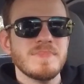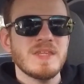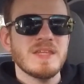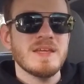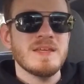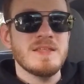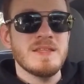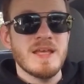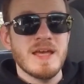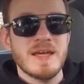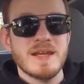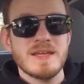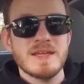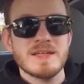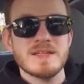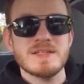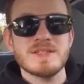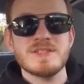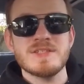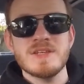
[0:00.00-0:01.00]
And that
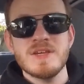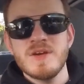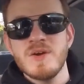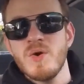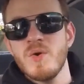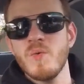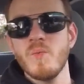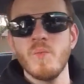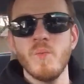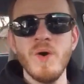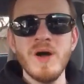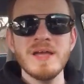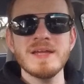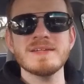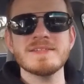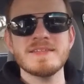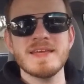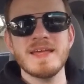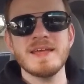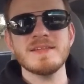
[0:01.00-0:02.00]
is, why
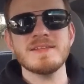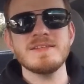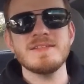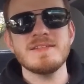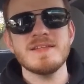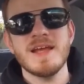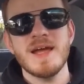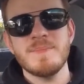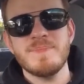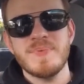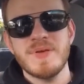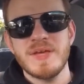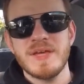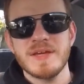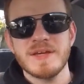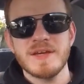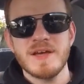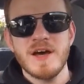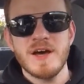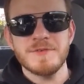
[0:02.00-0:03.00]
exactly did I
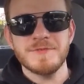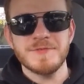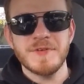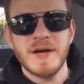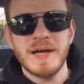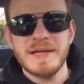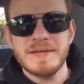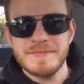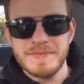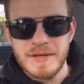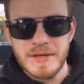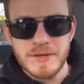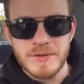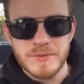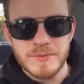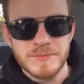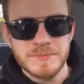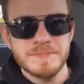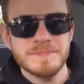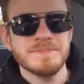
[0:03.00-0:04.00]
pick a
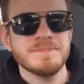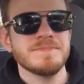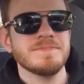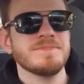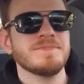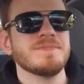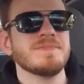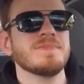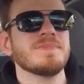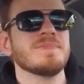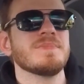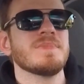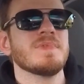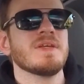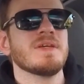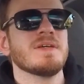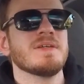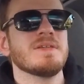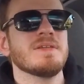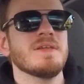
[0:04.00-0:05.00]
5.0?
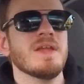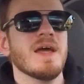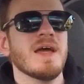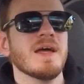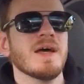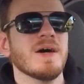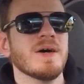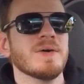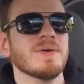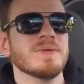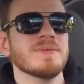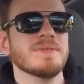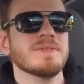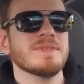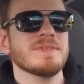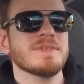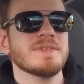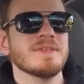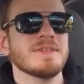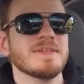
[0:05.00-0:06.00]
Now,
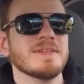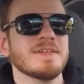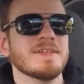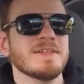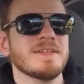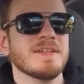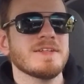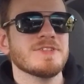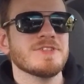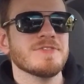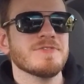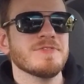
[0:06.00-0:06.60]
there's a